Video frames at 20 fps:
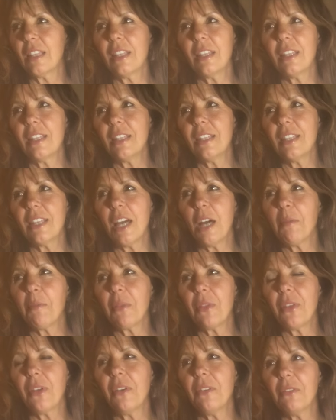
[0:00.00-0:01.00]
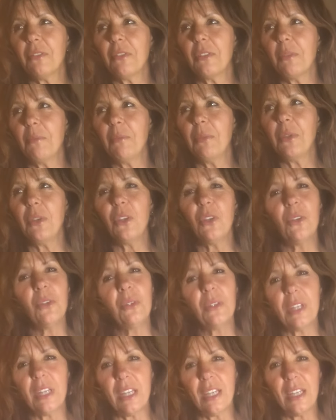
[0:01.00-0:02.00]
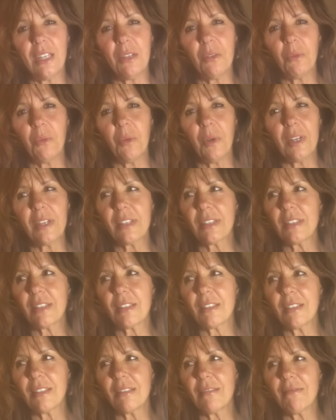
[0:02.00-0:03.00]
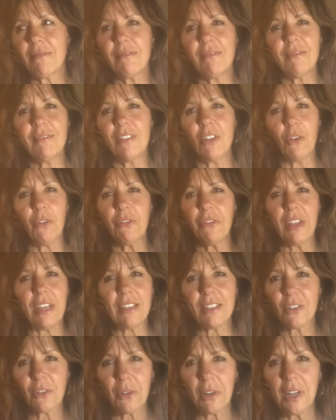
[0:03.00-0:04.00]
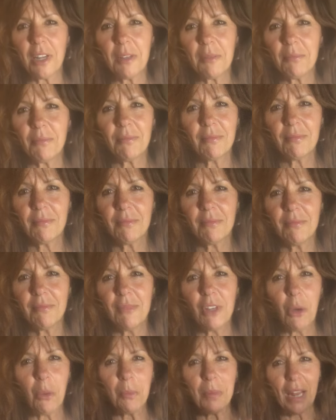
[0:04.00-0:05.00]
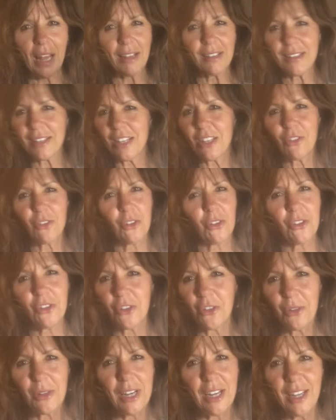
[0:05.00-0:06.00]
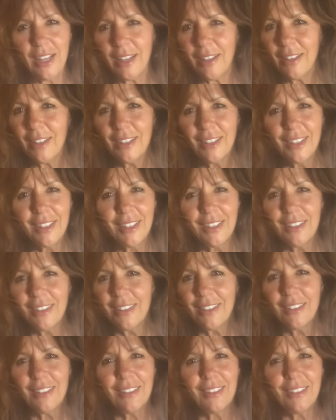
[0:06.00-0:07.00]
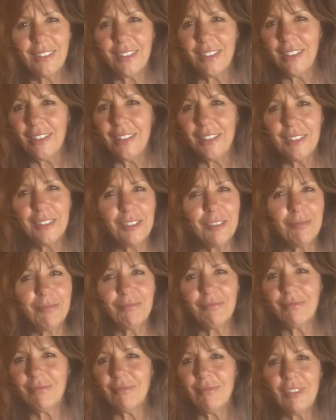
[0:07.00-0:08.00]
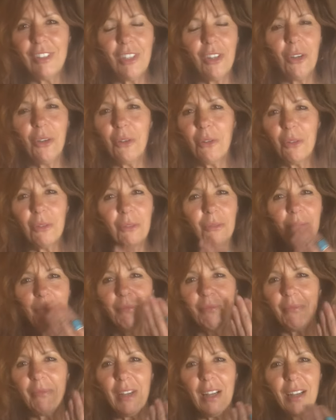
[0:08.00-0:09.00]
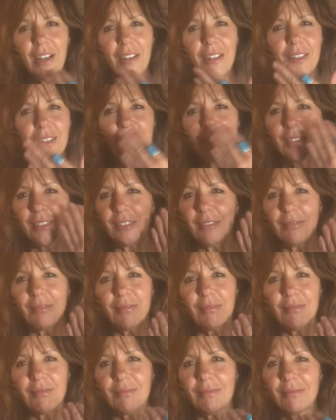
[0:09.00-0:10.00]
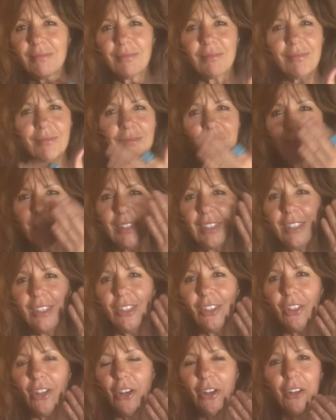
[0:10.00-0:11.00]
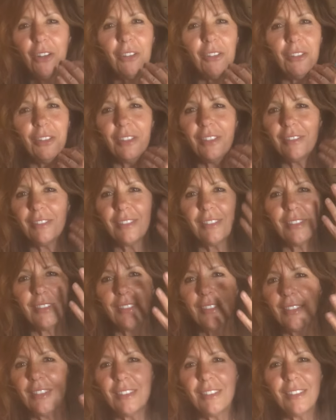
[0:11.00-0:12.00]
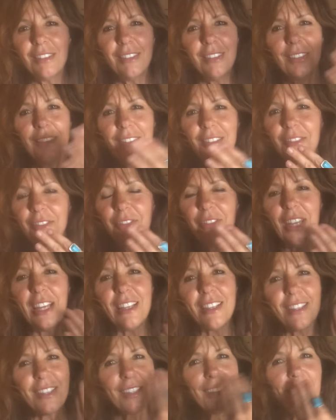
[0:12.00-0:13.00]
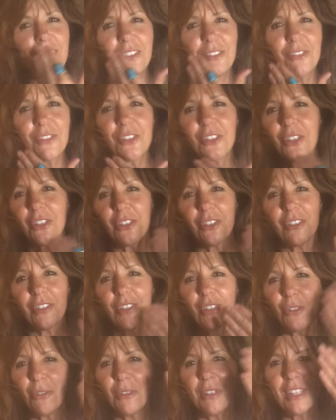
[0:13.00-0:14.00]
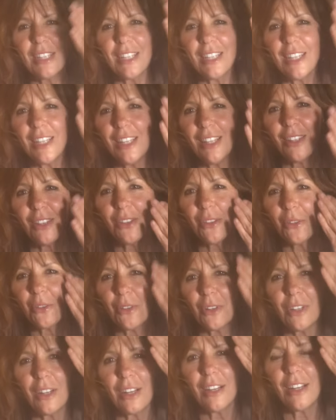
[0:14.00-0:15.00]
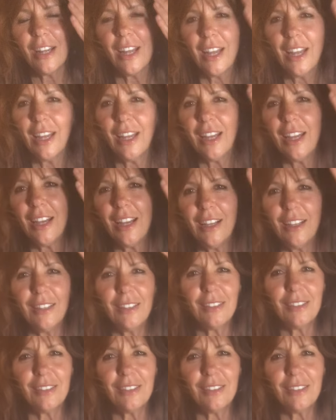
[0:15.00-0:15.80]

the depth of beauty was no face cream, no plastic surgery, um, no, uh, you know, facelift or new teeth or uh,